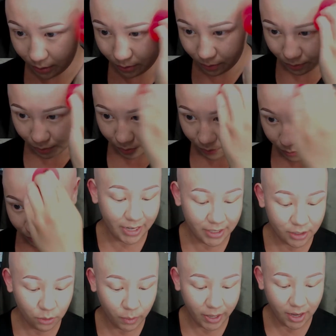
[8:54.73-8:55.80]
right now. This
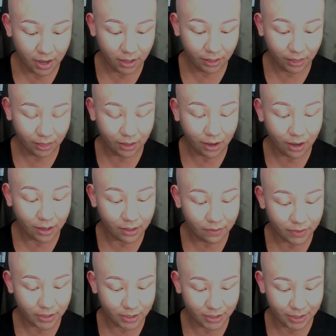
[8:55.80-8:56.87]
takes away a
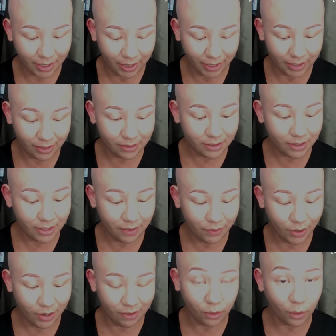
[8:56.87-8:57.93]
lot of the shine.
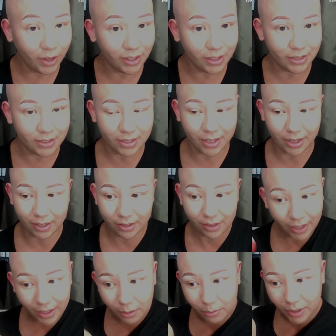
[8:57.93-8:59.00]
If you have oily
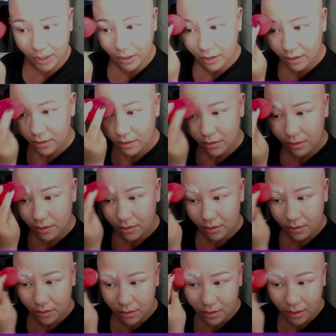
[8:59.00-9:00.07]
skin like me,
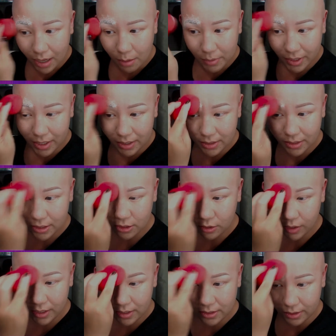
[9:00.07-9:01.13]
and because
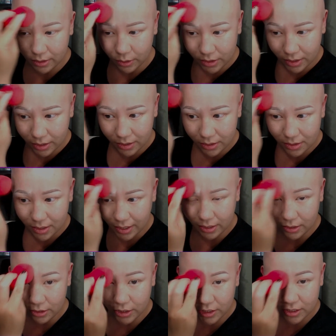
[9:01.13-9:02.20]
it's
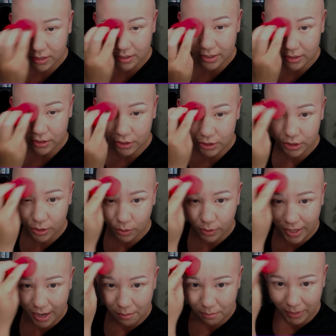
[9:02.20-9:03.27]
translucent, it'll still
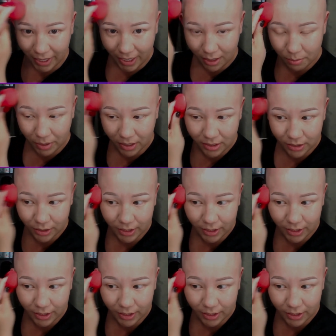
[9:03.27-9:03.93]
show that makeup